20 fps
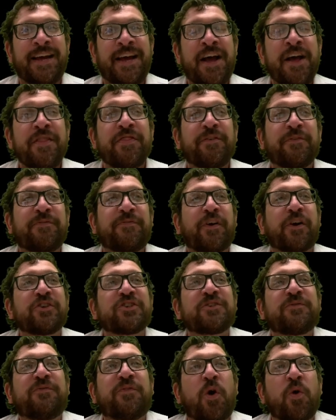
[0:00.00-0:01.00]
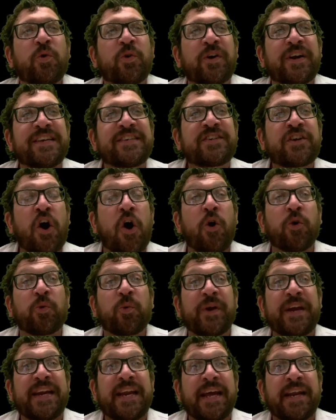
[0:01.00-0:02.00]
The first folder is called
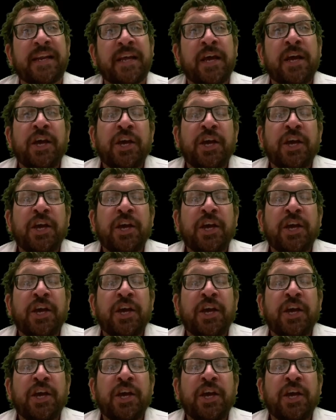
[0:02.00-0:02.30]
Read It.